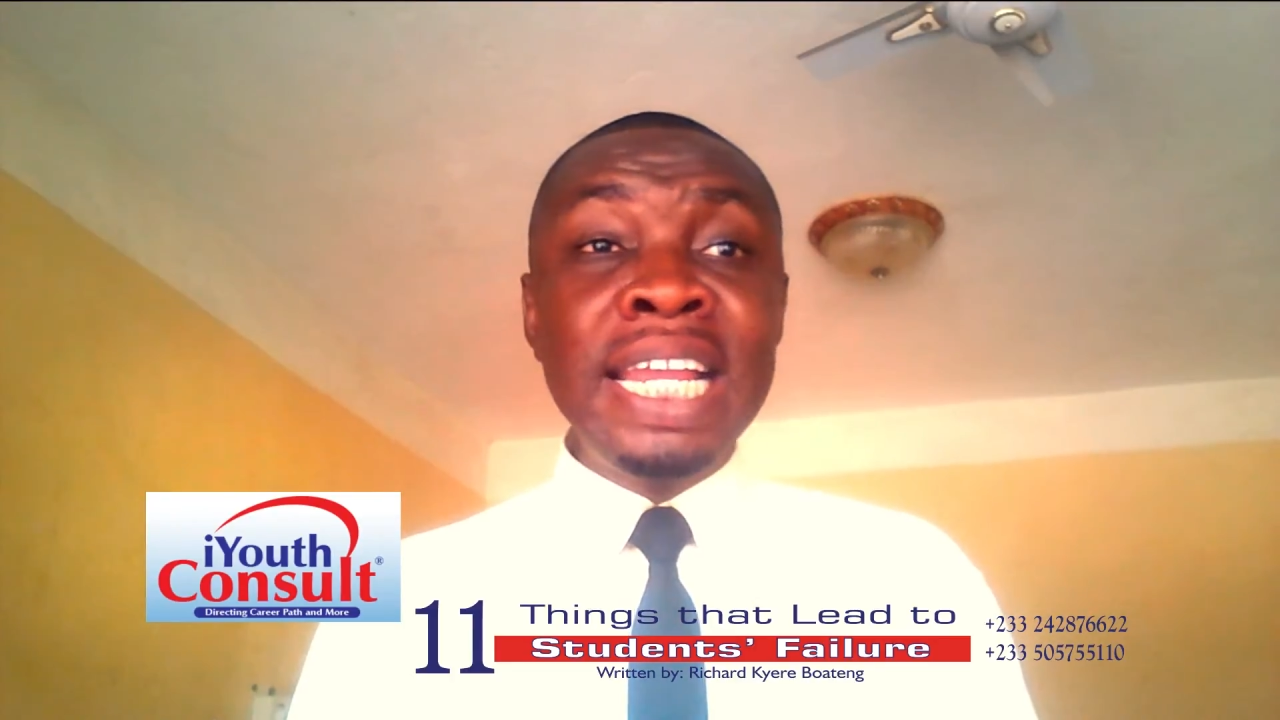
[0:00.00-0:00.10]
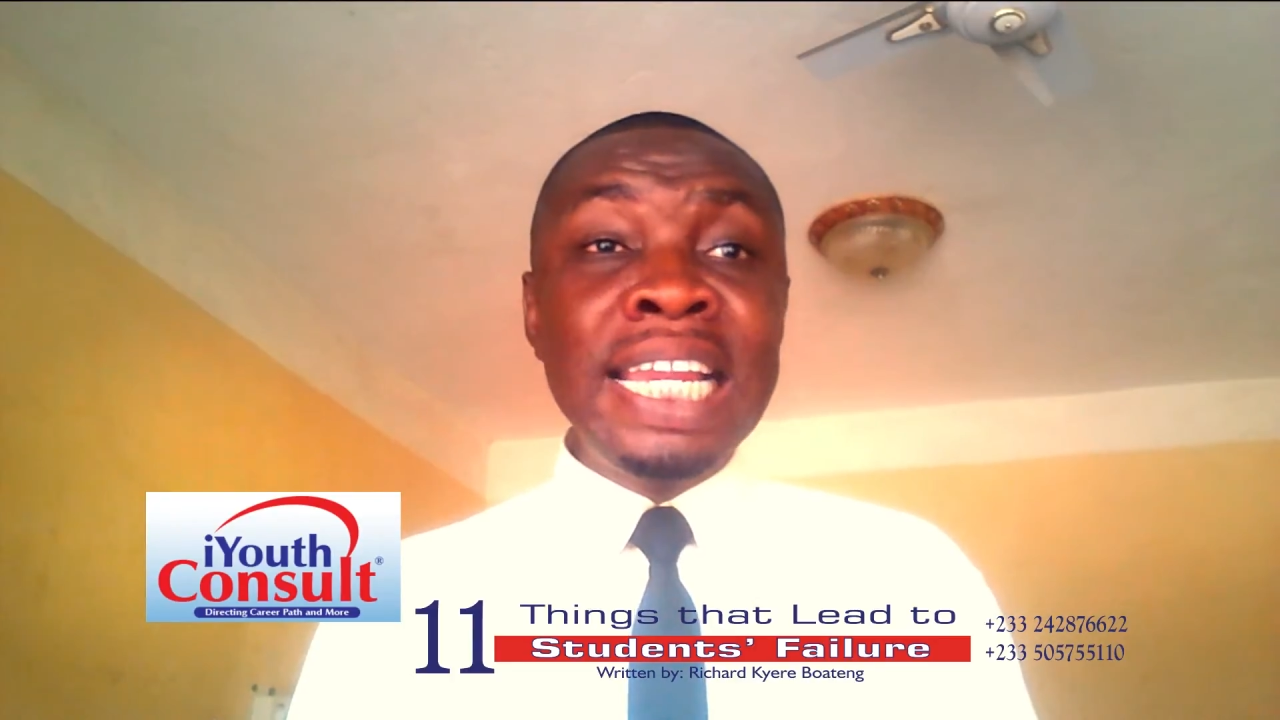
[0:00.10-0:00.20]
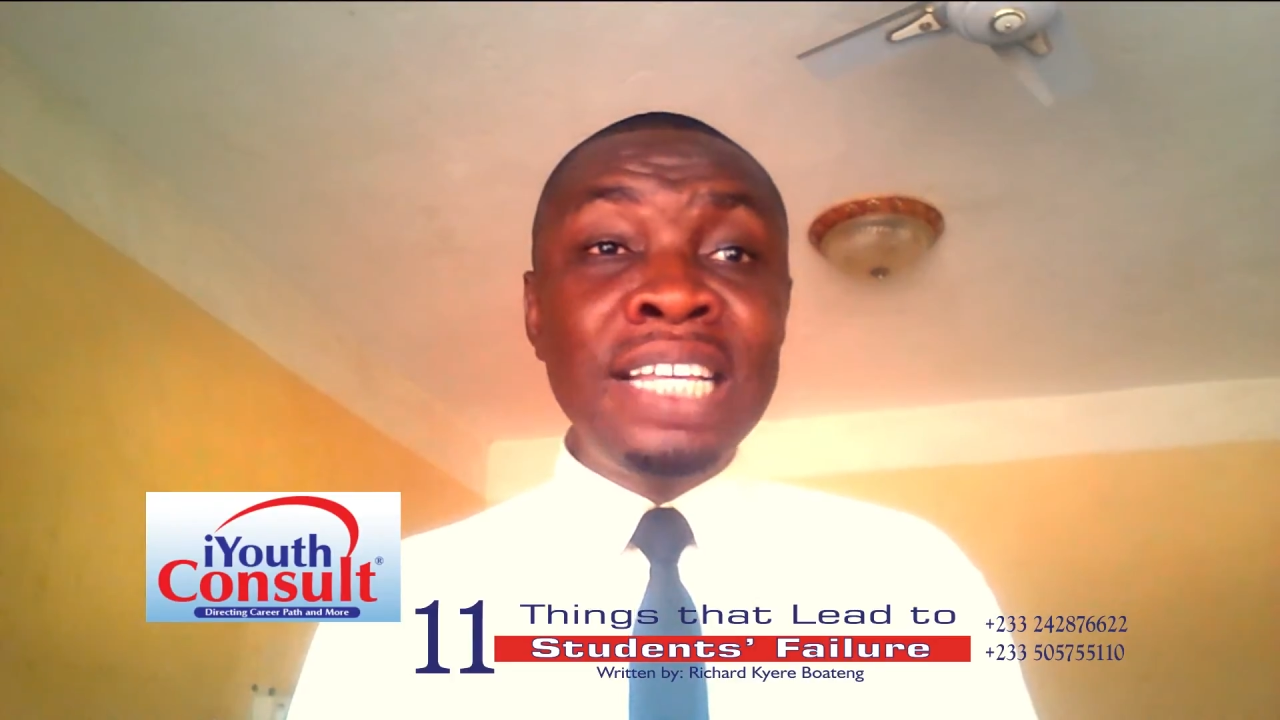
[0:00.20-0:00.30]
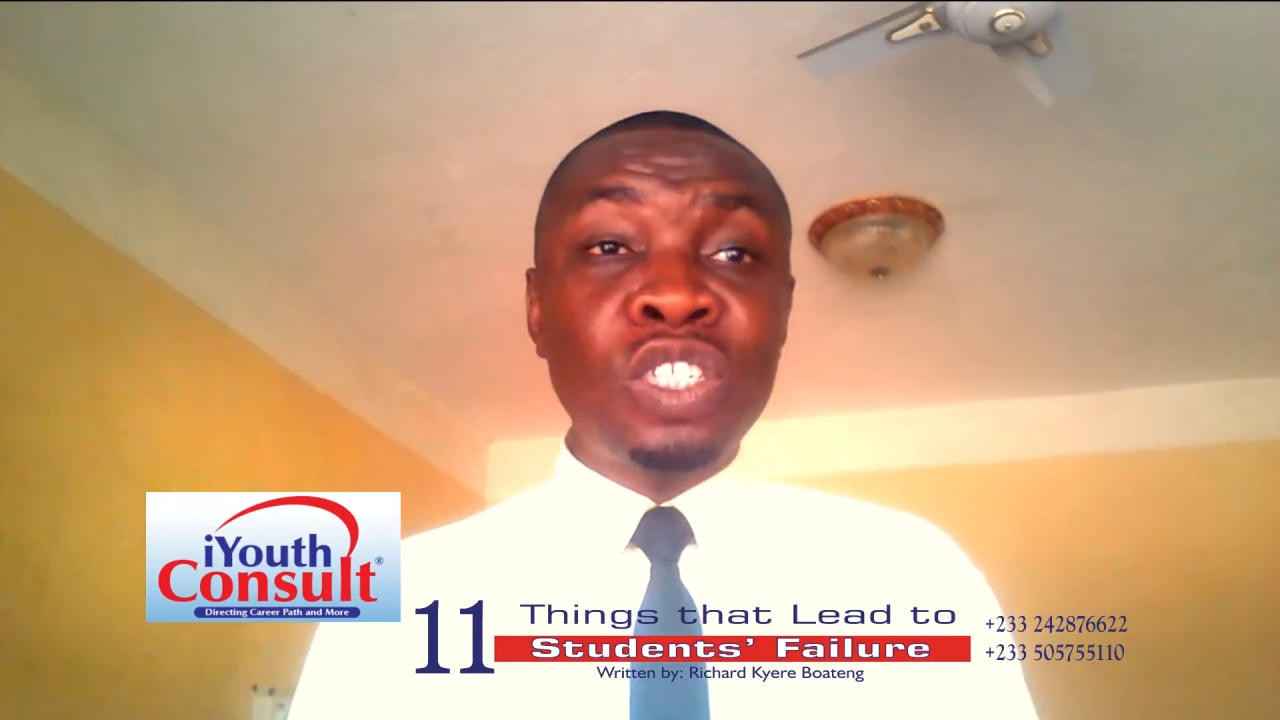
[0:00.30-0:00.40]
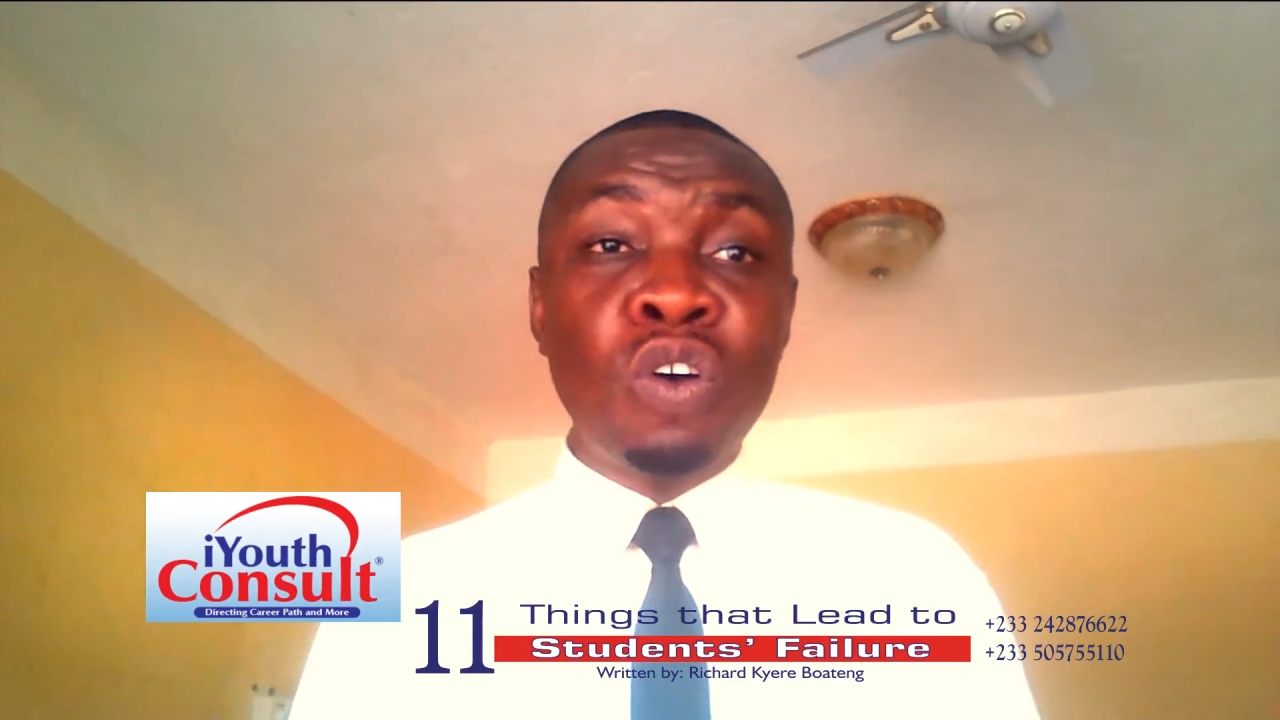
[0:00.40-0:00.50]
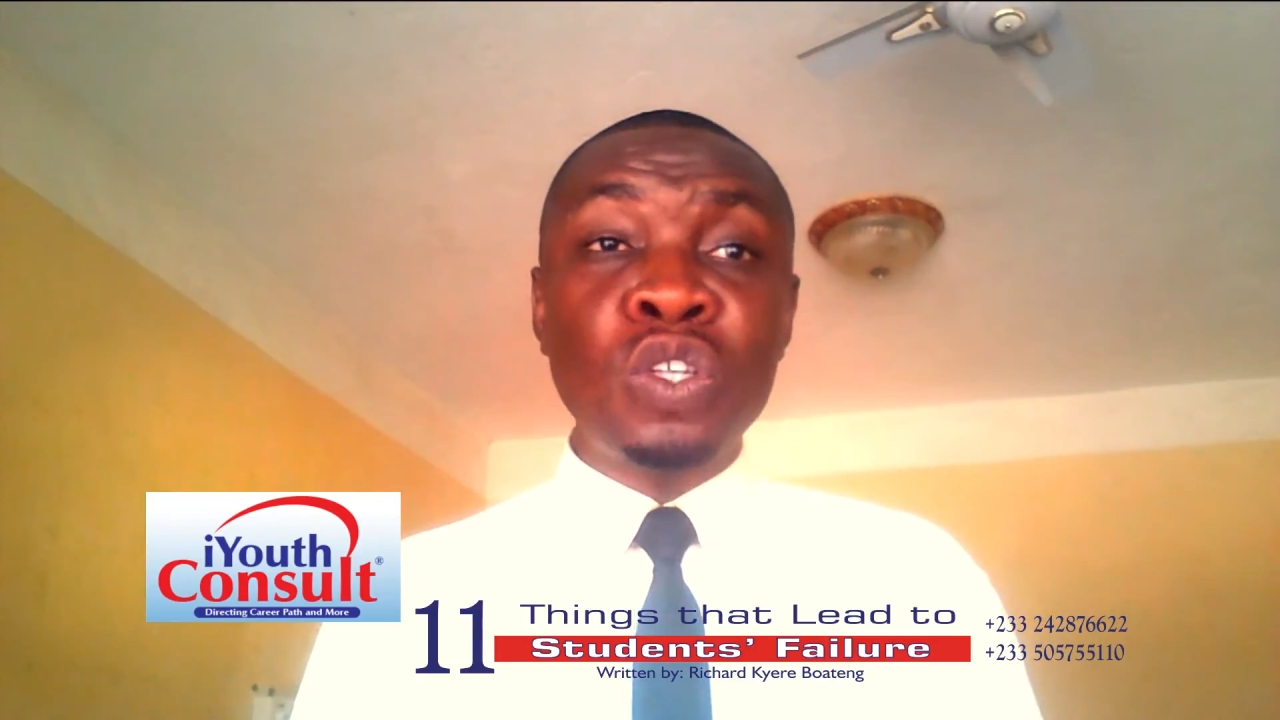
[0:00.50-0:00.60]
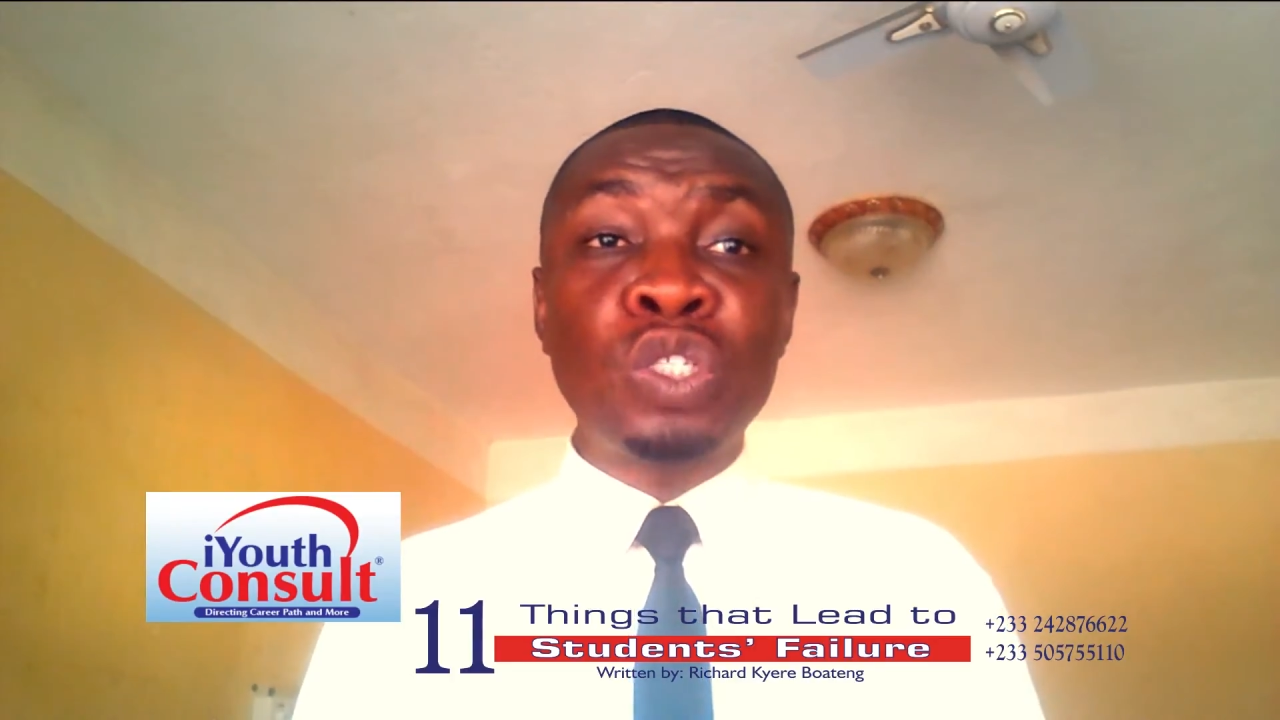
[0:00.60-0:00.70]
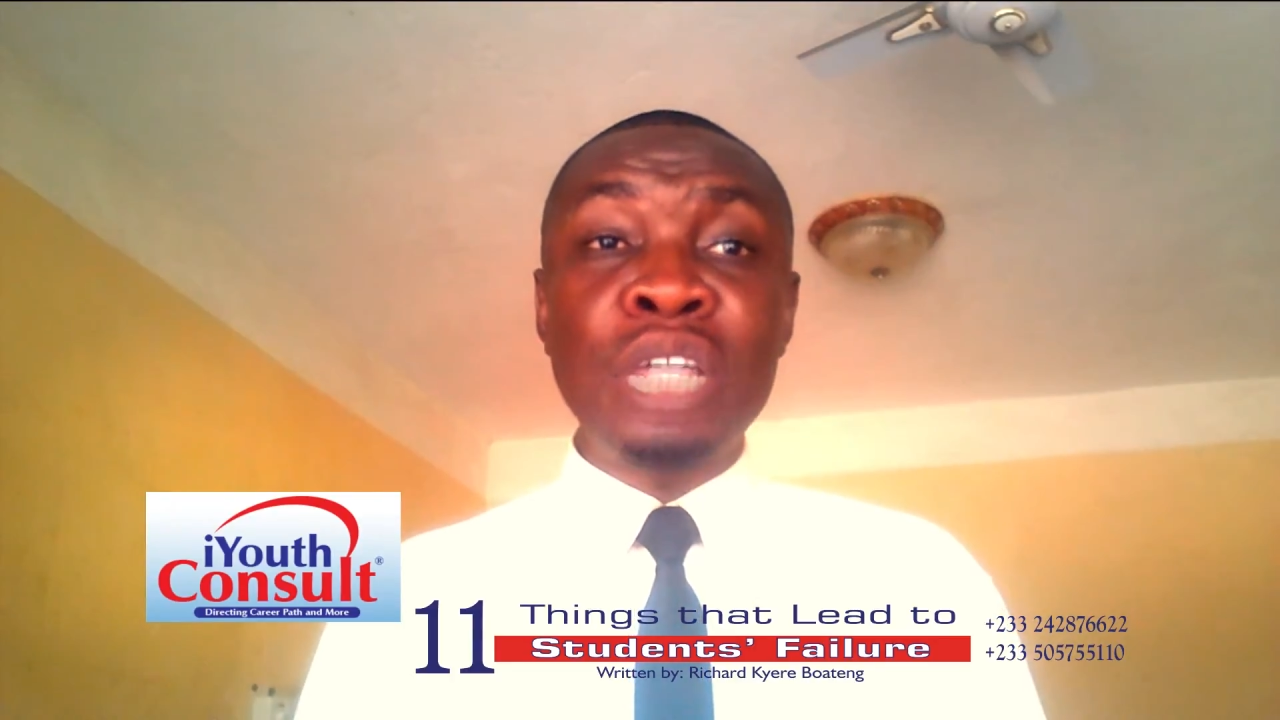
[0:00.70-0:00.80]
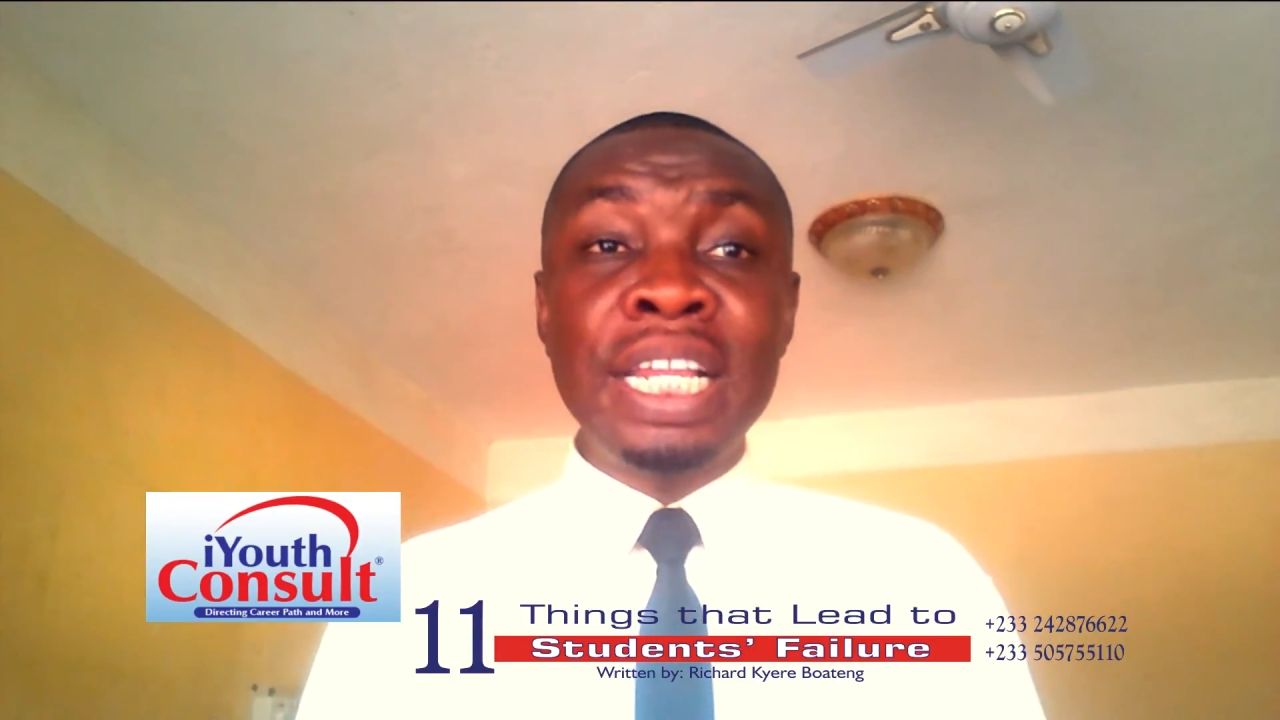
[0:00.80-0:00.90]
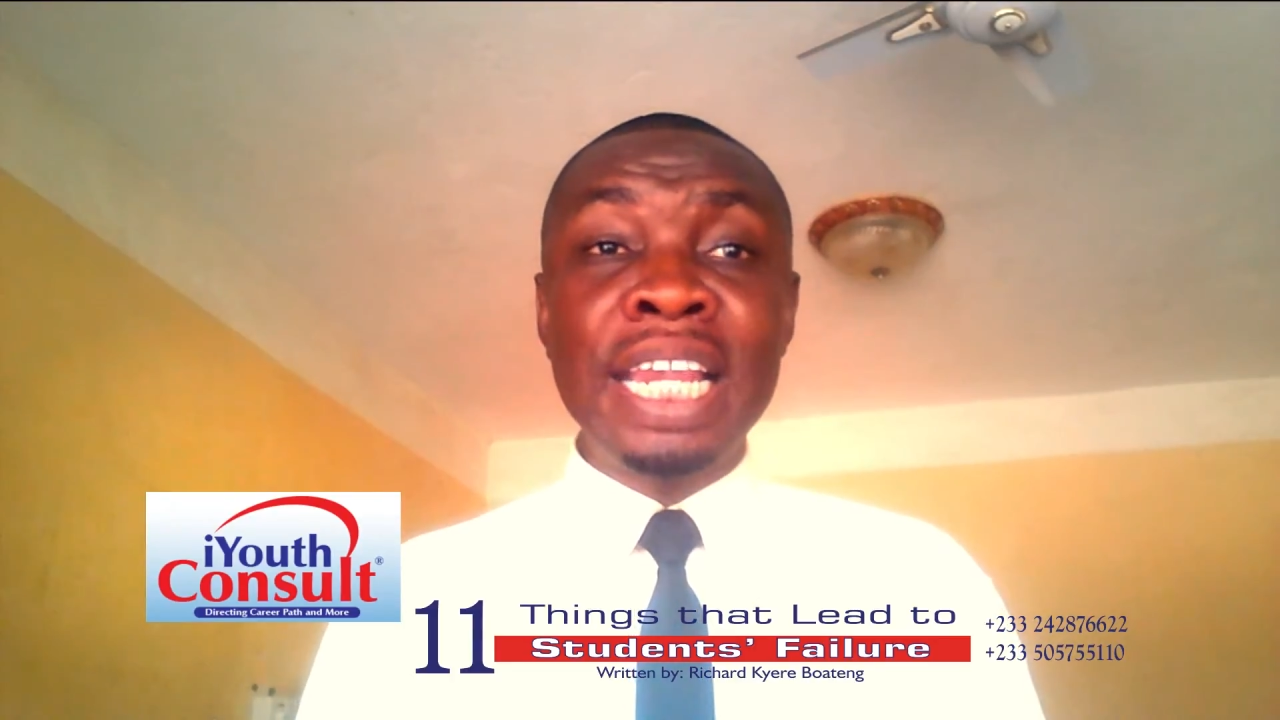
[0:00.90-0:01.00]
this
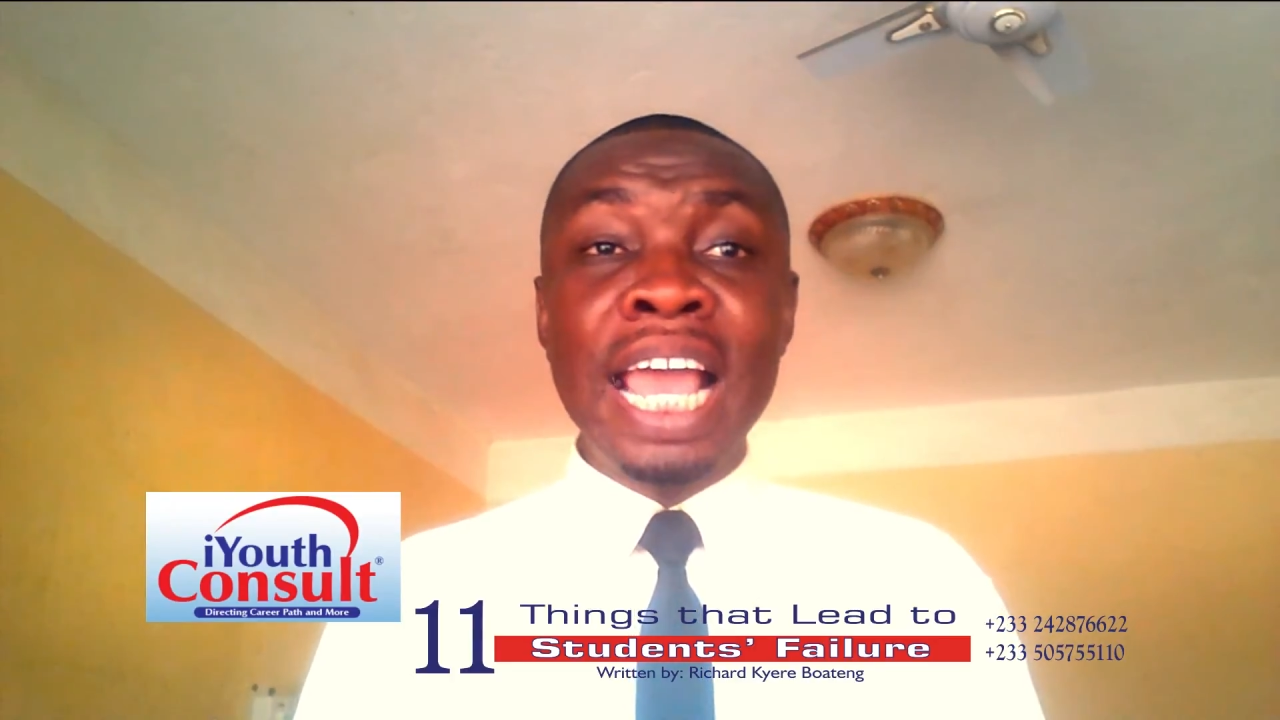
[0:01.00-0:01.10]
constraint,